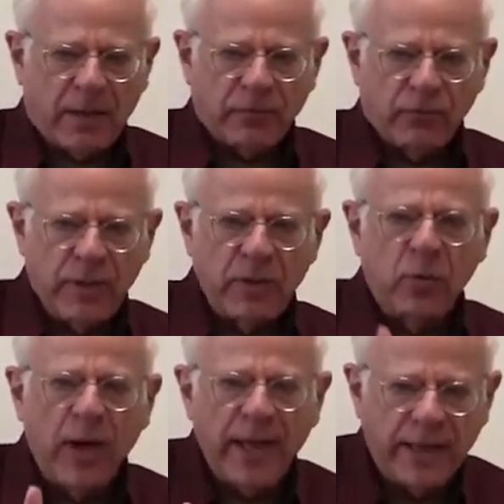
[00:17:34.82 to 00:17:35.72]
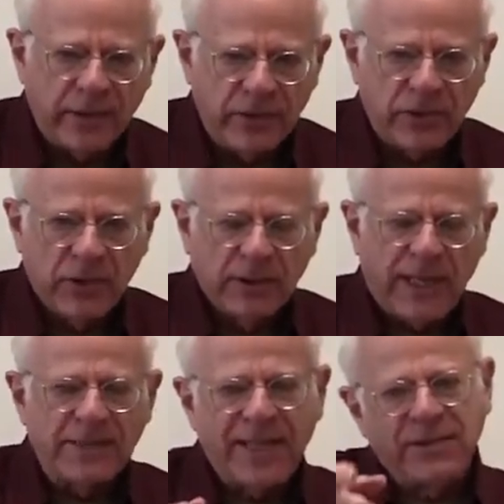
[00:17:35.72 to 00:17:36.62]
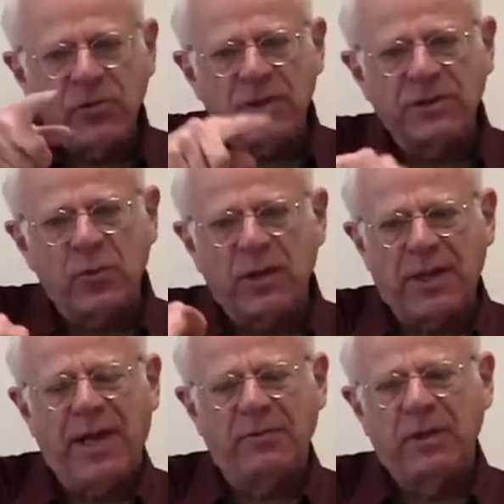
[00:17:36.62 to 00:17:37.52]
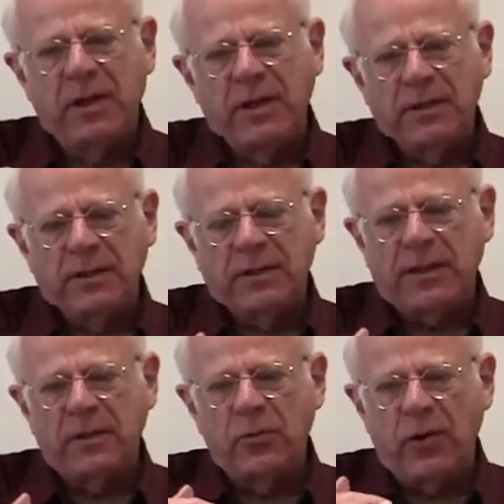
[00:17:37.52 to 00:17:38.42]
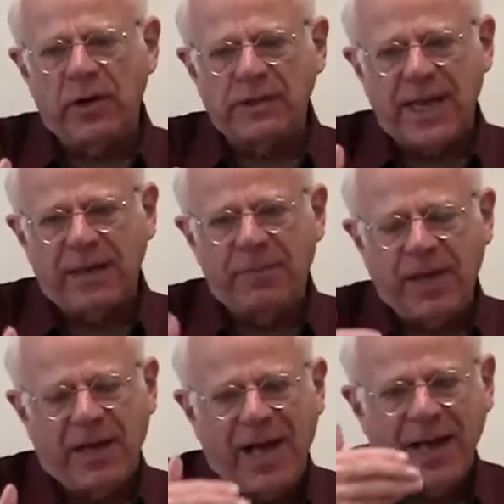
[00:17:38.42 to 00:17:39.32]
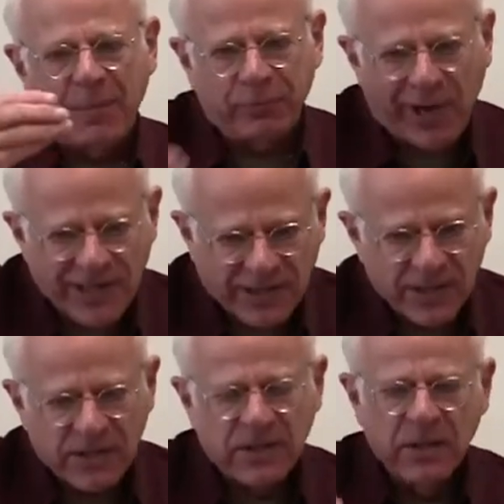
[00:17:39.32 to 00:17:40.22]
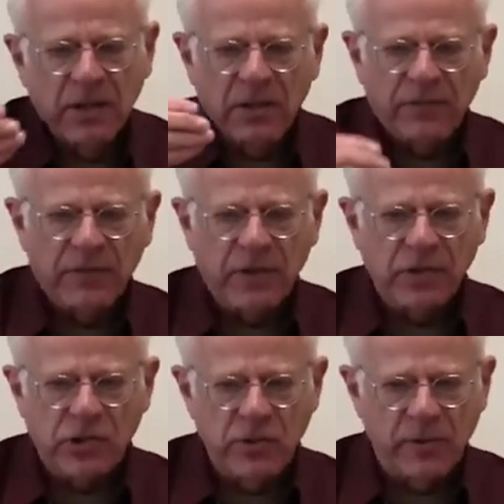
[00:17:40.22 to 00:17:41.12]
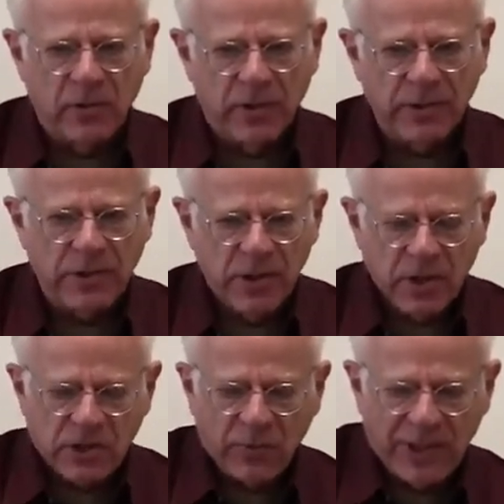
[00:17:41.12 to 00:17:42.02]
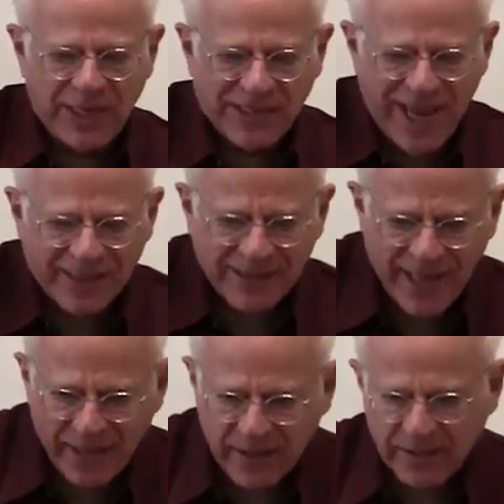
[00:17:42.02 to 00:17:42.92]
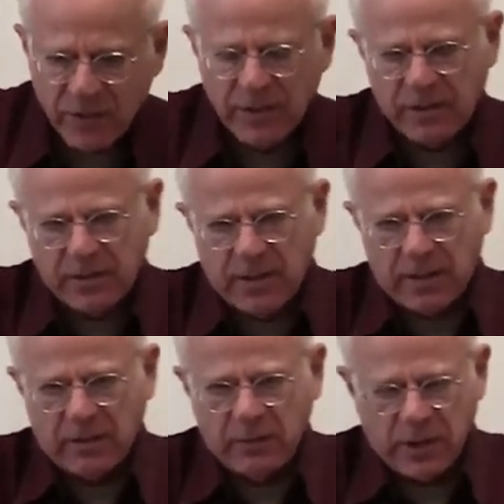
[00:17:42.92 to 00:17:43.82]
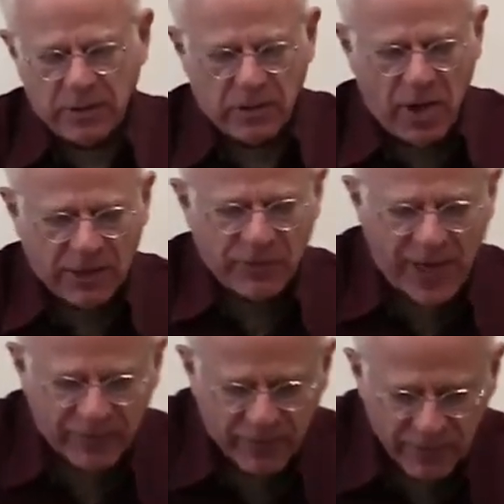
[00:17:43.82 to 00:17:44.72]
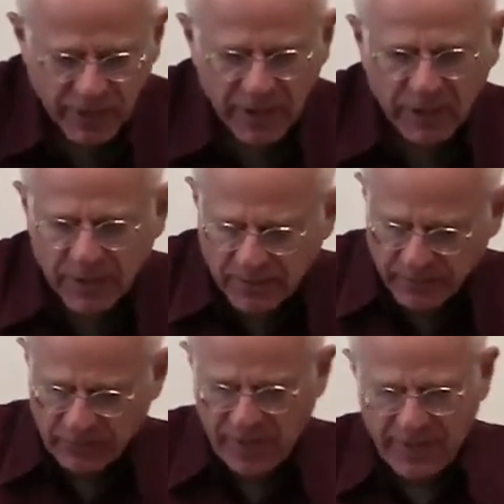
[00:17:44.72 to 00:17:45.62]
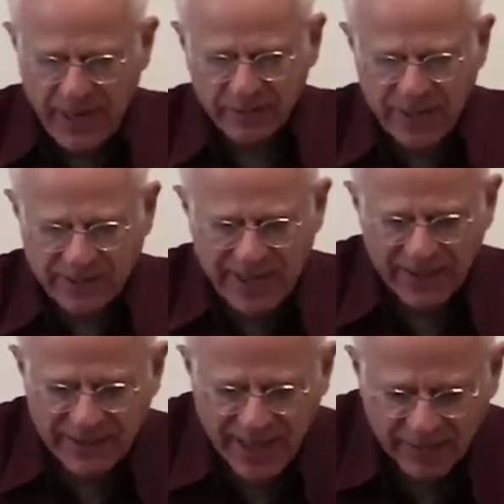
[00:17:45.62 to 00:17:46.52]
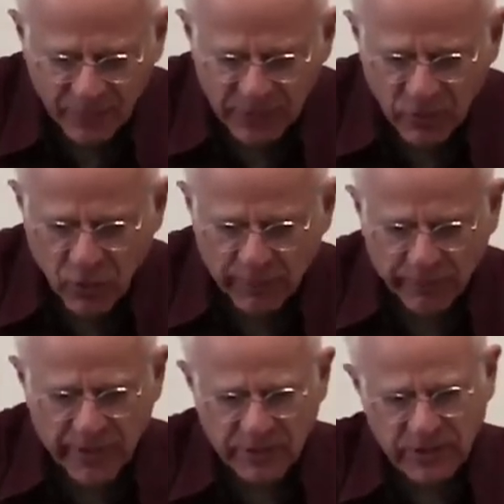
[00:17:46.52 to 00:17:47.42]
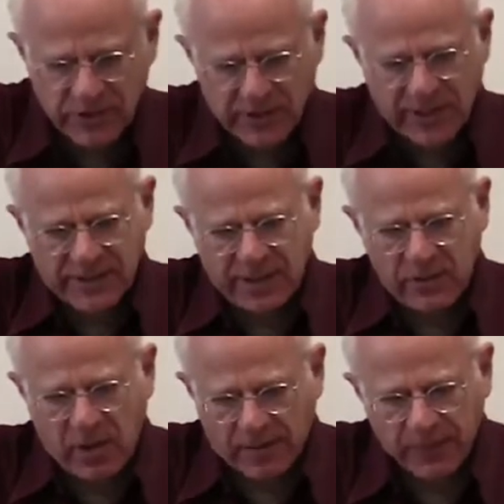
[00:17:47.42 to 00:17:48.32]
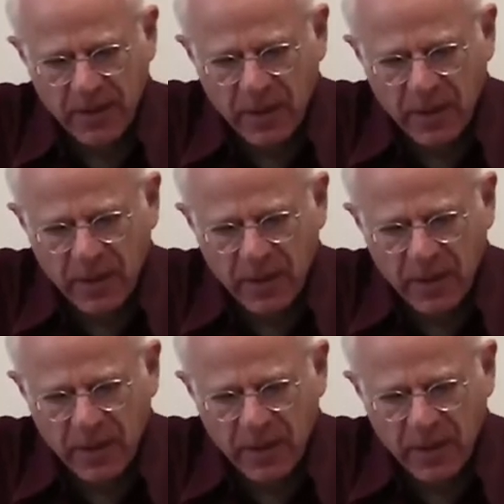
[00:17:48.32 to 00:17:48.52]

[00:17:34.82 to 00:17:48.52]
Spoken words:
real wage. That is, they took into account that the workers had to pay higher prices for the consumer goods. So when they sat down when the contract ran out, they sat down with the corporations and they said, look,